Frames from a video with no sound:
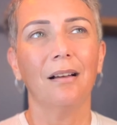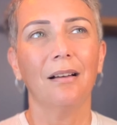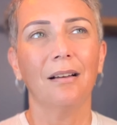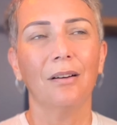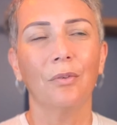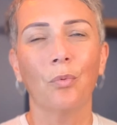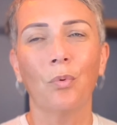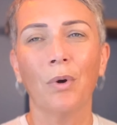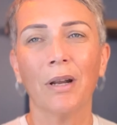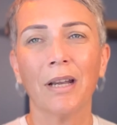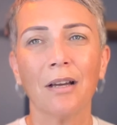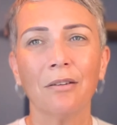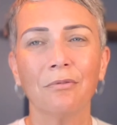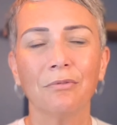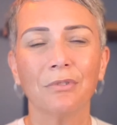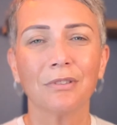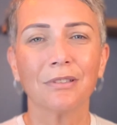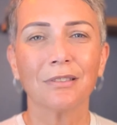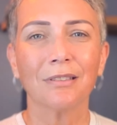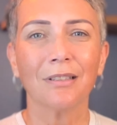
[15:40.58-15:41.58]
when I
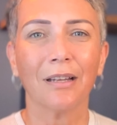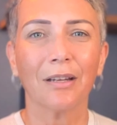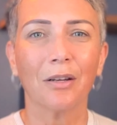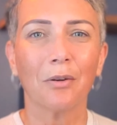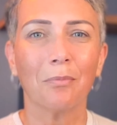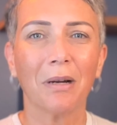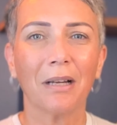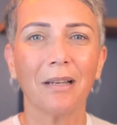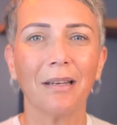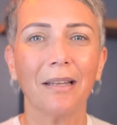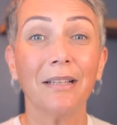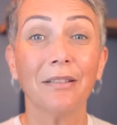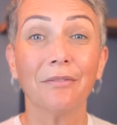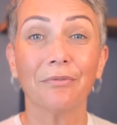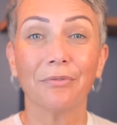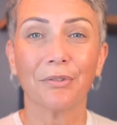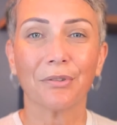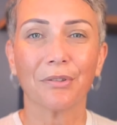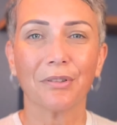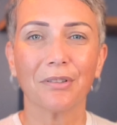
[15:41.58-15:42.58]
was like in my late
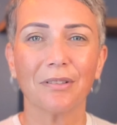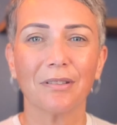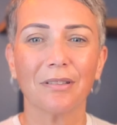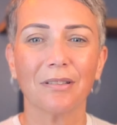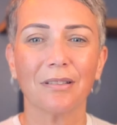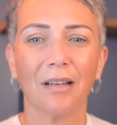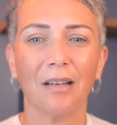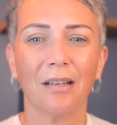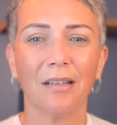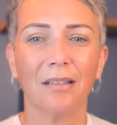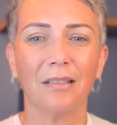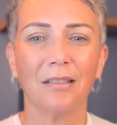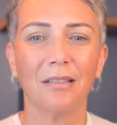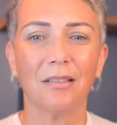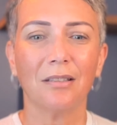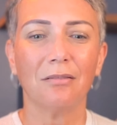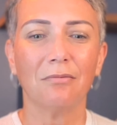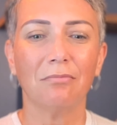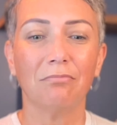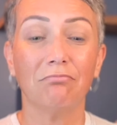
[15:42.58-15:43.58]
40s,
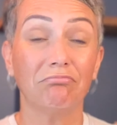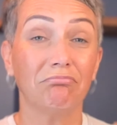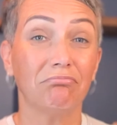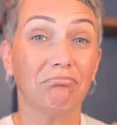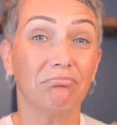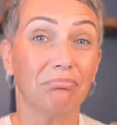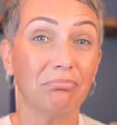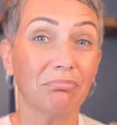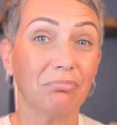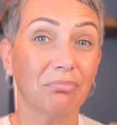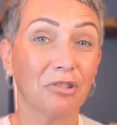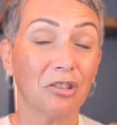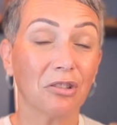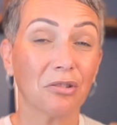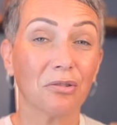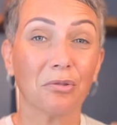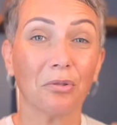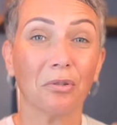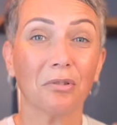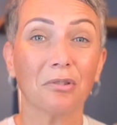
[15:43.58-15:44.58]
I
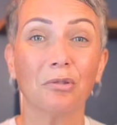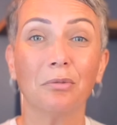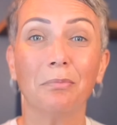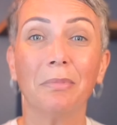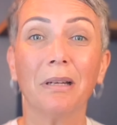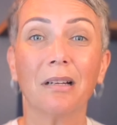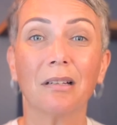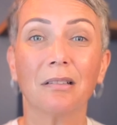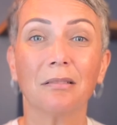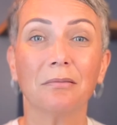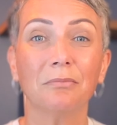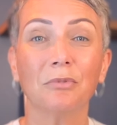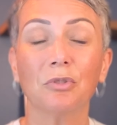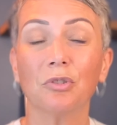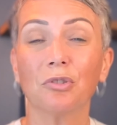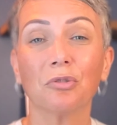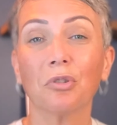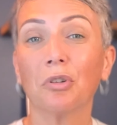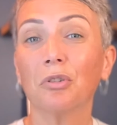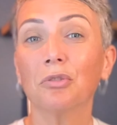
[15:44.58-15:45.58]
just thought to
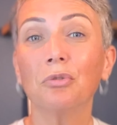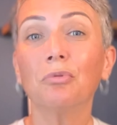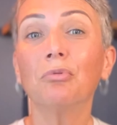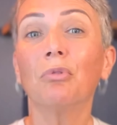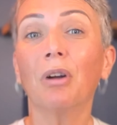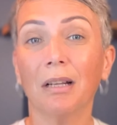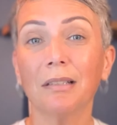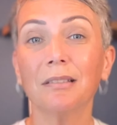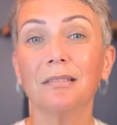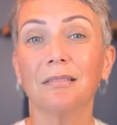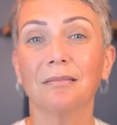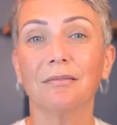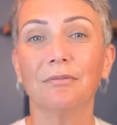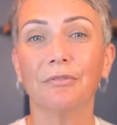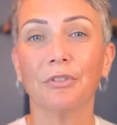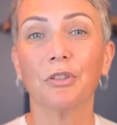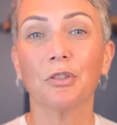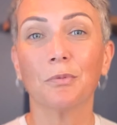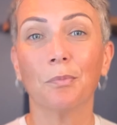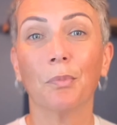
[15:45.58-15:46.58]
start to run
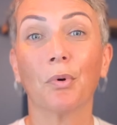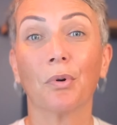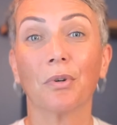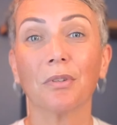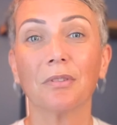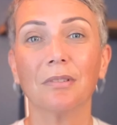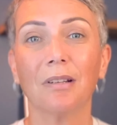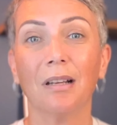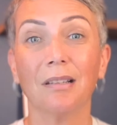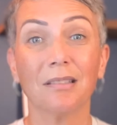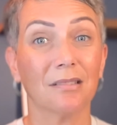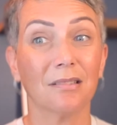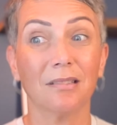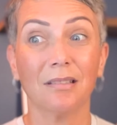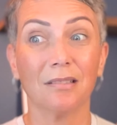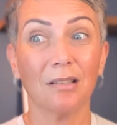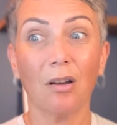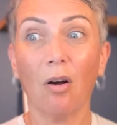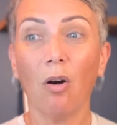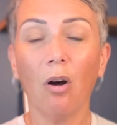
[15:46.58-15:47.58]
for sports as
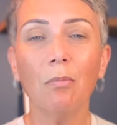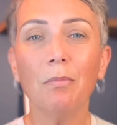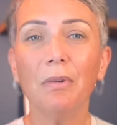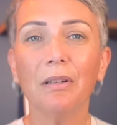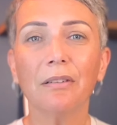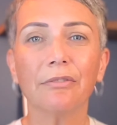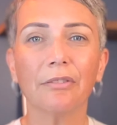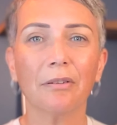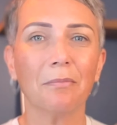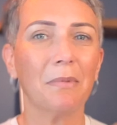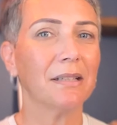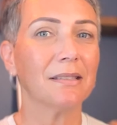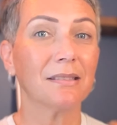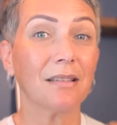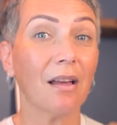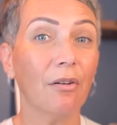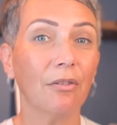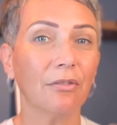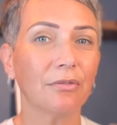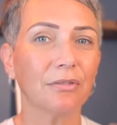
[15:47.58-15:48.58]
a hobby for
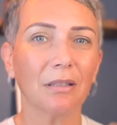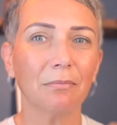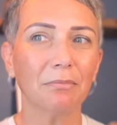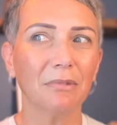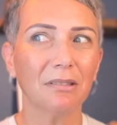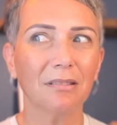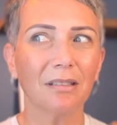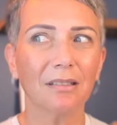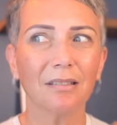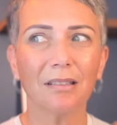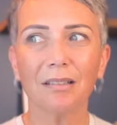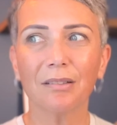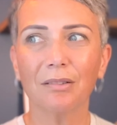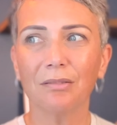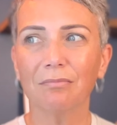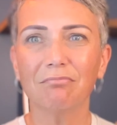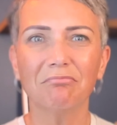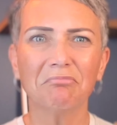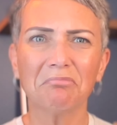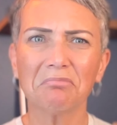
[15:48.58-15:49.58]
myself, something that I
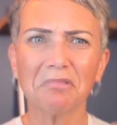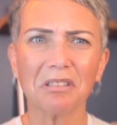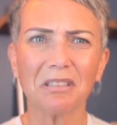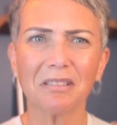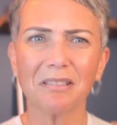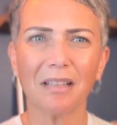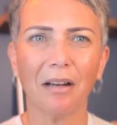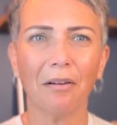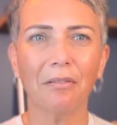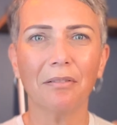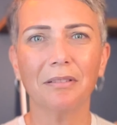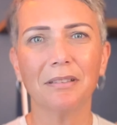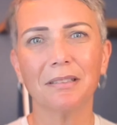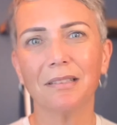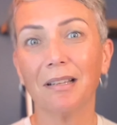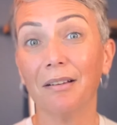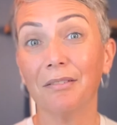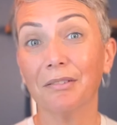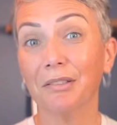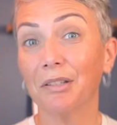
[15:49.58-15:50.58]
just always
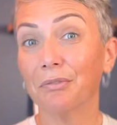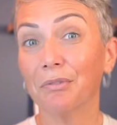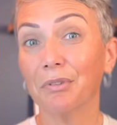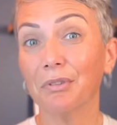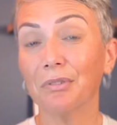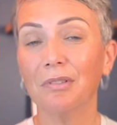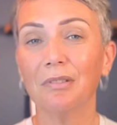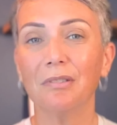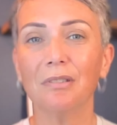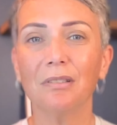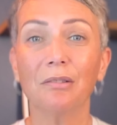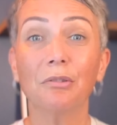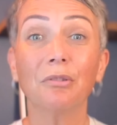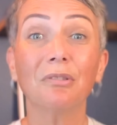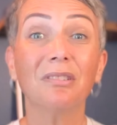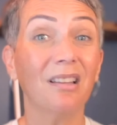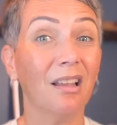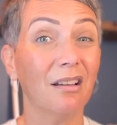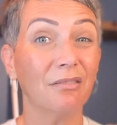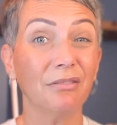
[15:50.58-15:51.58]
had curiosity,
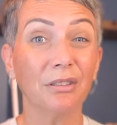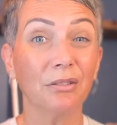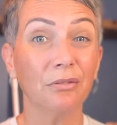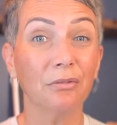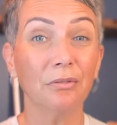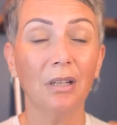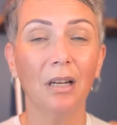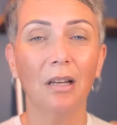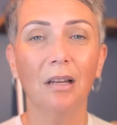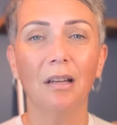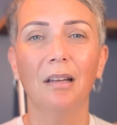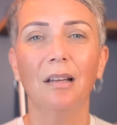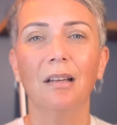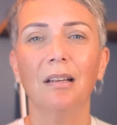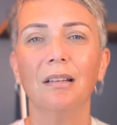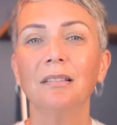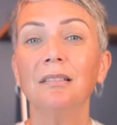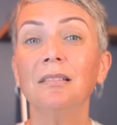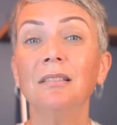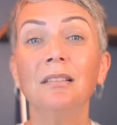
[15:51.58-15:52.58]
could never do,
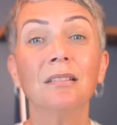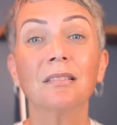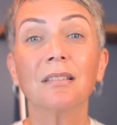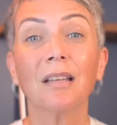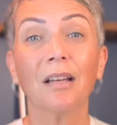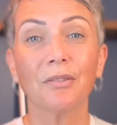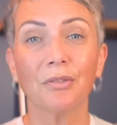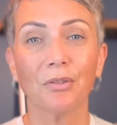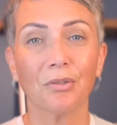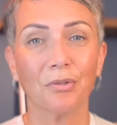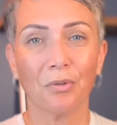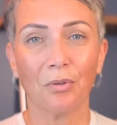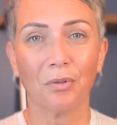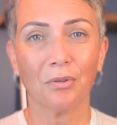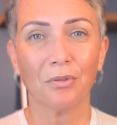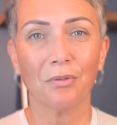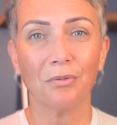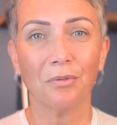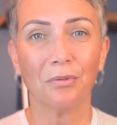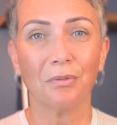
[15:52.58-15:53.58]
and I decided to start
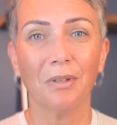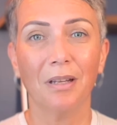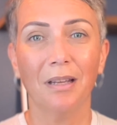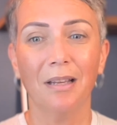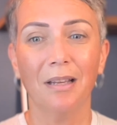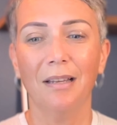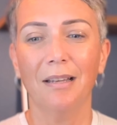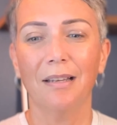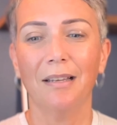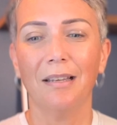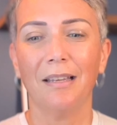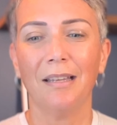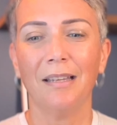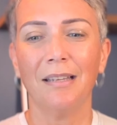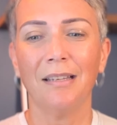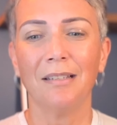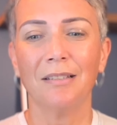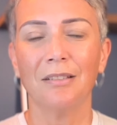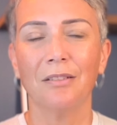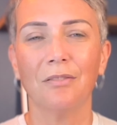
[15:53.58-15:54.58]
to do.
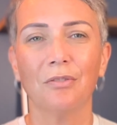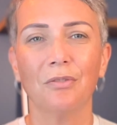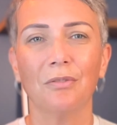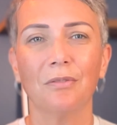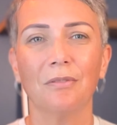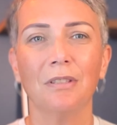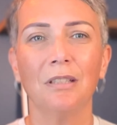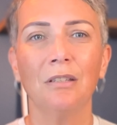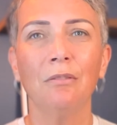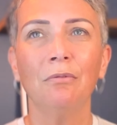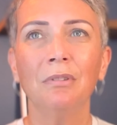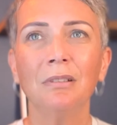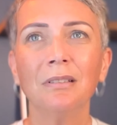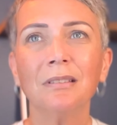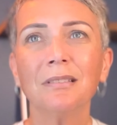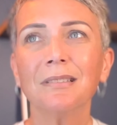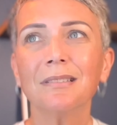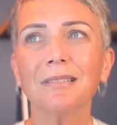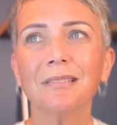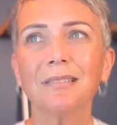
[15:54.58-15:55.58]
And
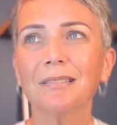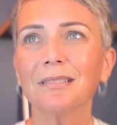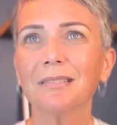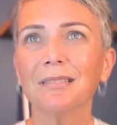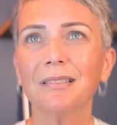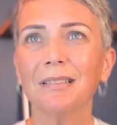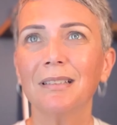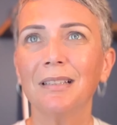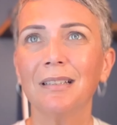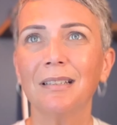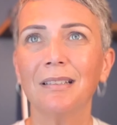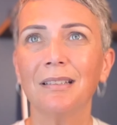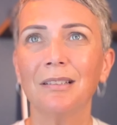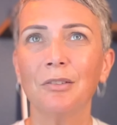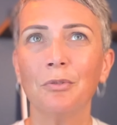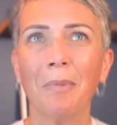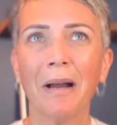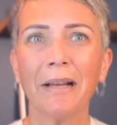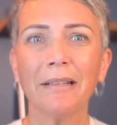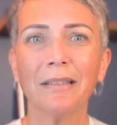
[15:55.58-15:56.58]

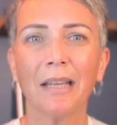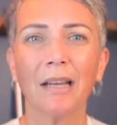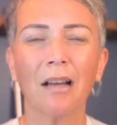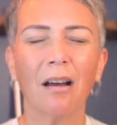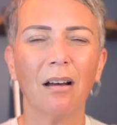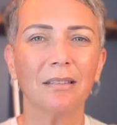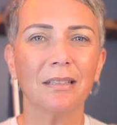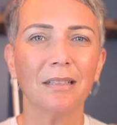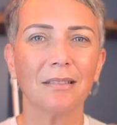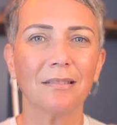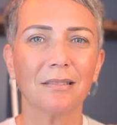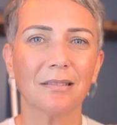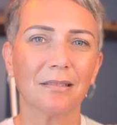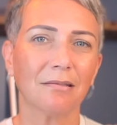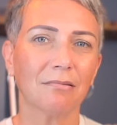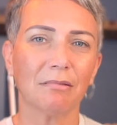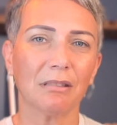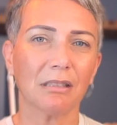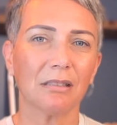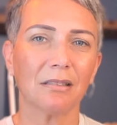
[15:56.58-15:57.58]
you might think, oh, that's
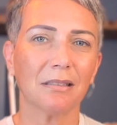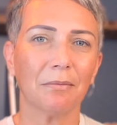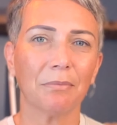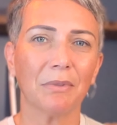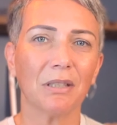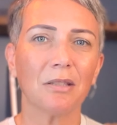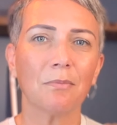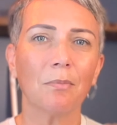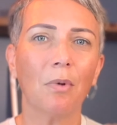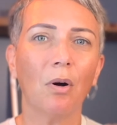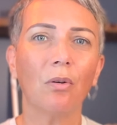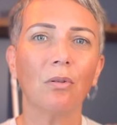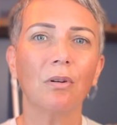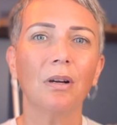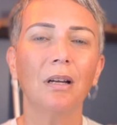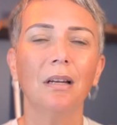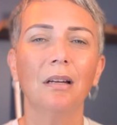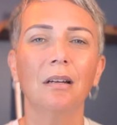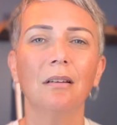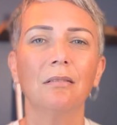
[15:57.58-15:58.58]
just something small,
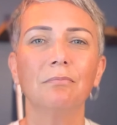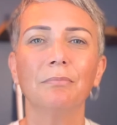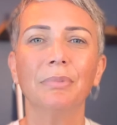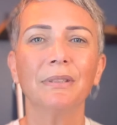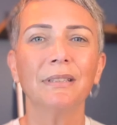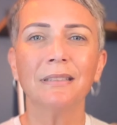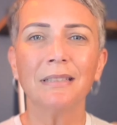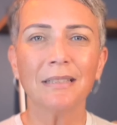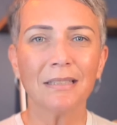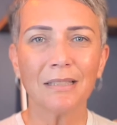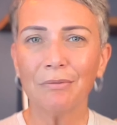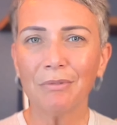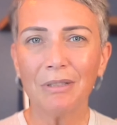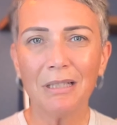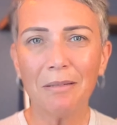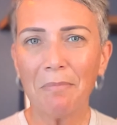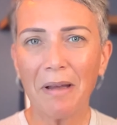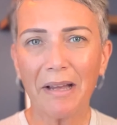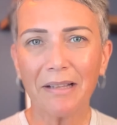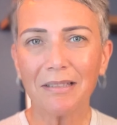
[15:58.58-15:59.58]
but it doesn't
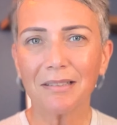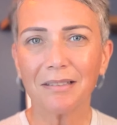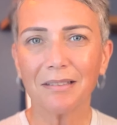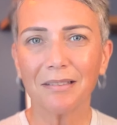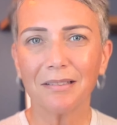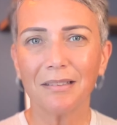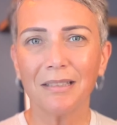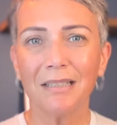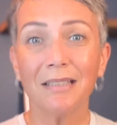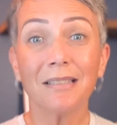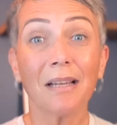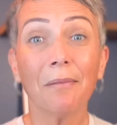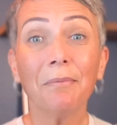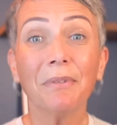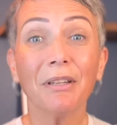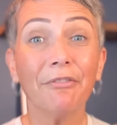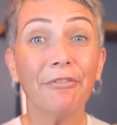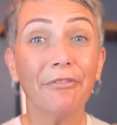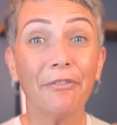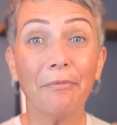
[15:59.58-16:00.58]
really matter. It's
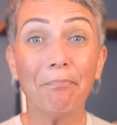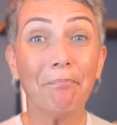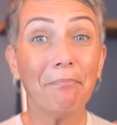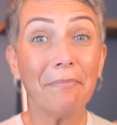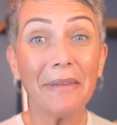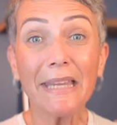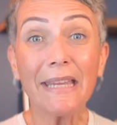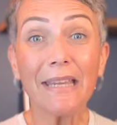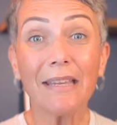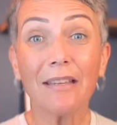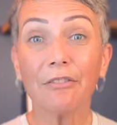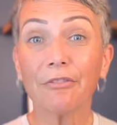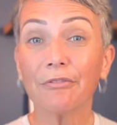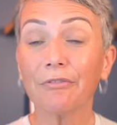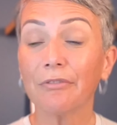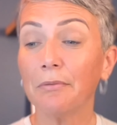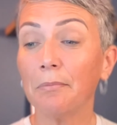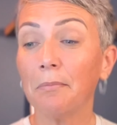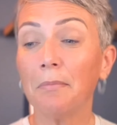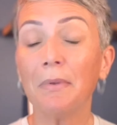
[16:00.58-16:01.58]
something for
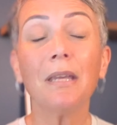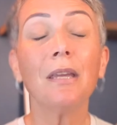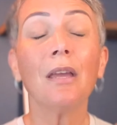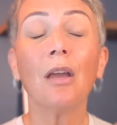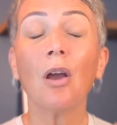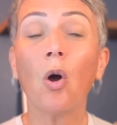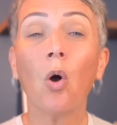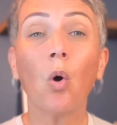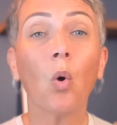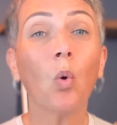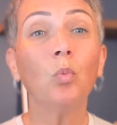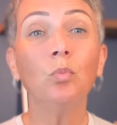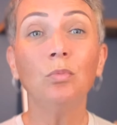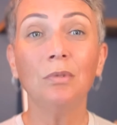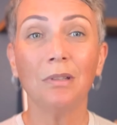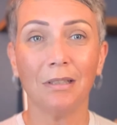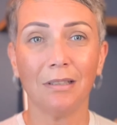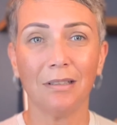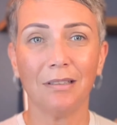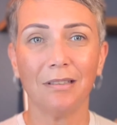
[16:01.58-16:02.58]
me
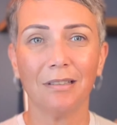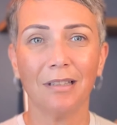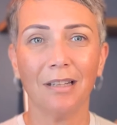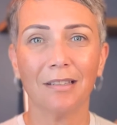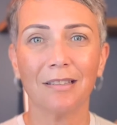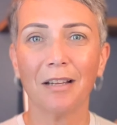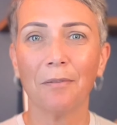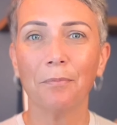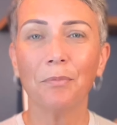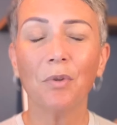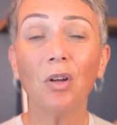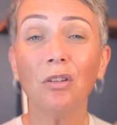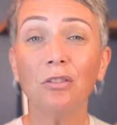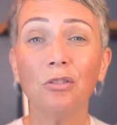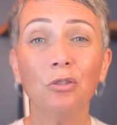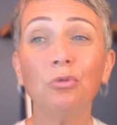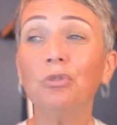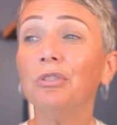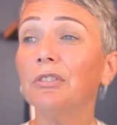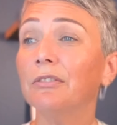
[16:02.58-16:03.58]
only, that I'm not
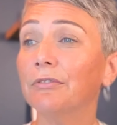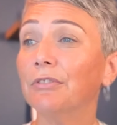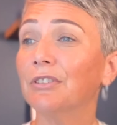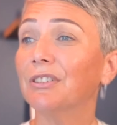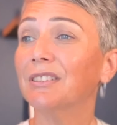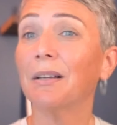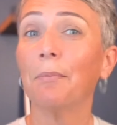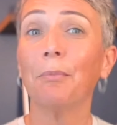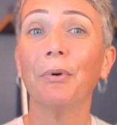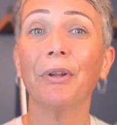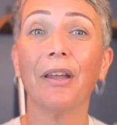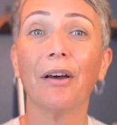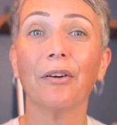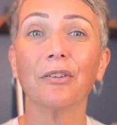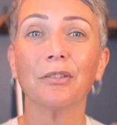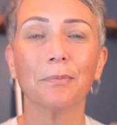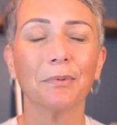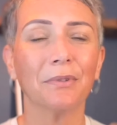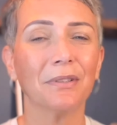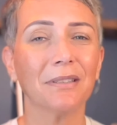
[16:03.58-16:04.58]
doing for someone
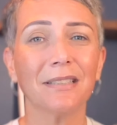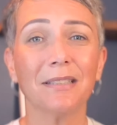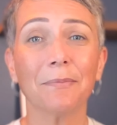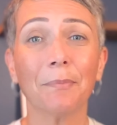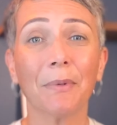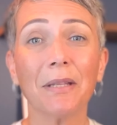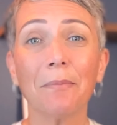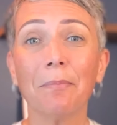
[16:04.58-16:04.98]
else, because I spent